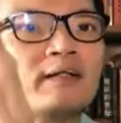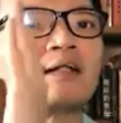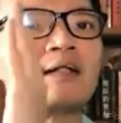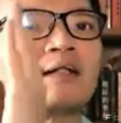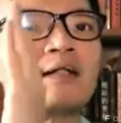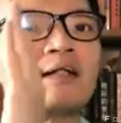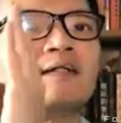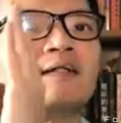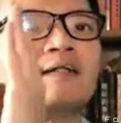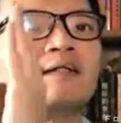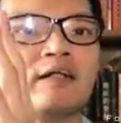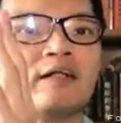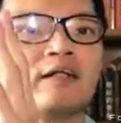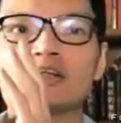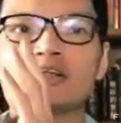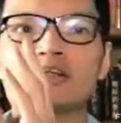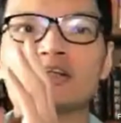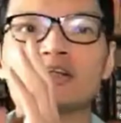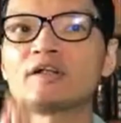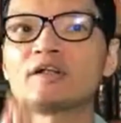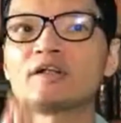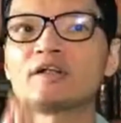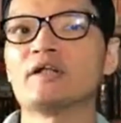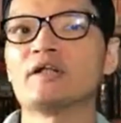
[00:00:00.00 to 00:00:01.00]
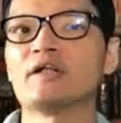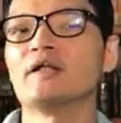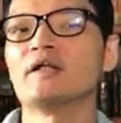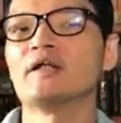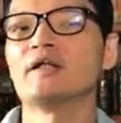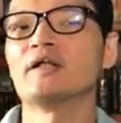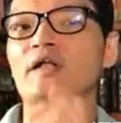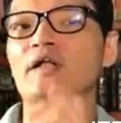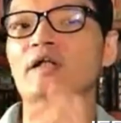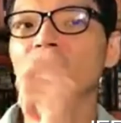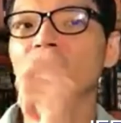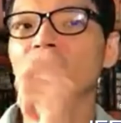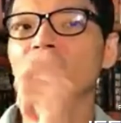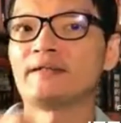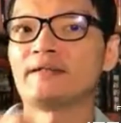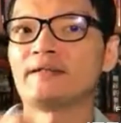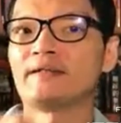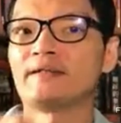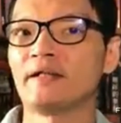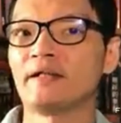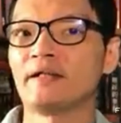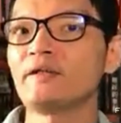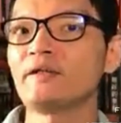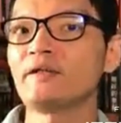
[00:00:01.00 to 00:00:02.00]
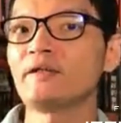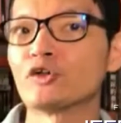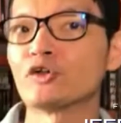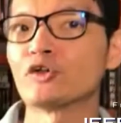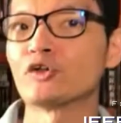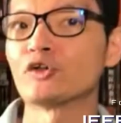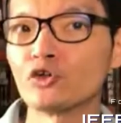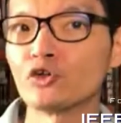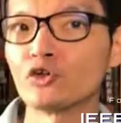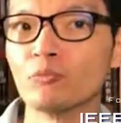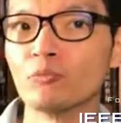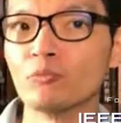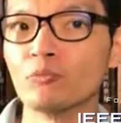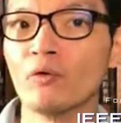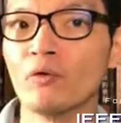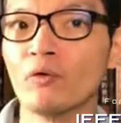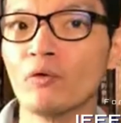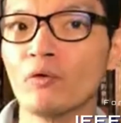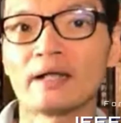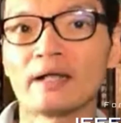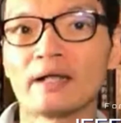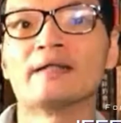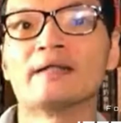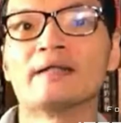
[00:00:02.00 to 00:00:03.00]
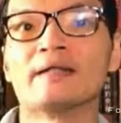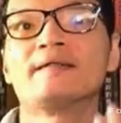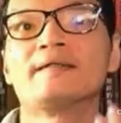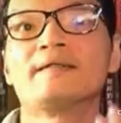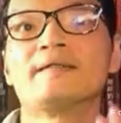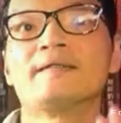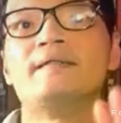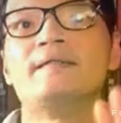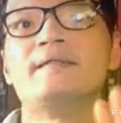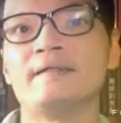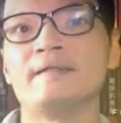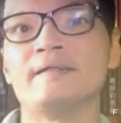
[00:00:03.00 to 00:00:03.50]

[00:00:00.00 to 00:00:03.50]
editor of IEEE Transactions on Learning Technology.